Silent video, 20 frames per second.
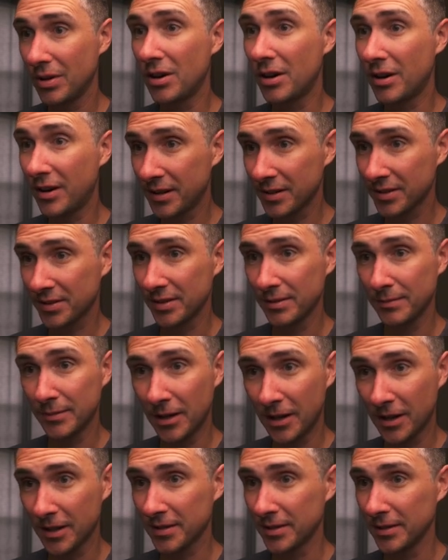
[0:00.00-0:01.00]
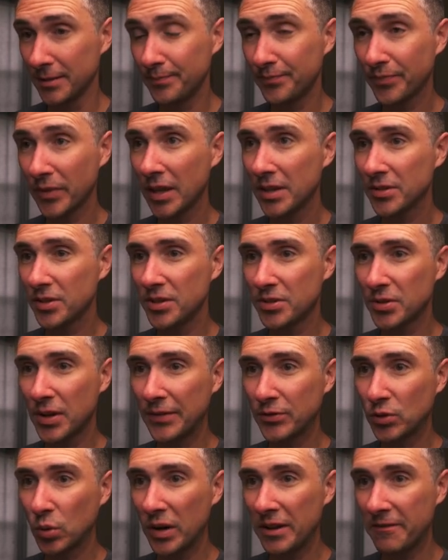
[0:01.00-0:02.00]
Awesome, awesome. So you still
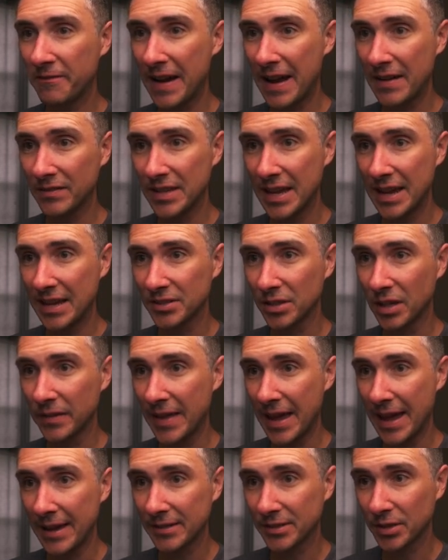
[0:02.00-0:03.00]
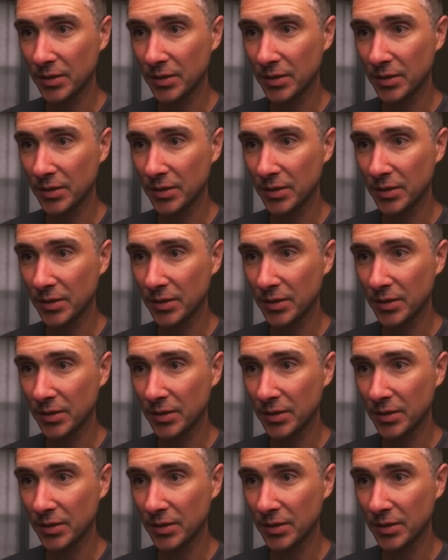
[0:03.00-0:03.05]
have 25 days on that.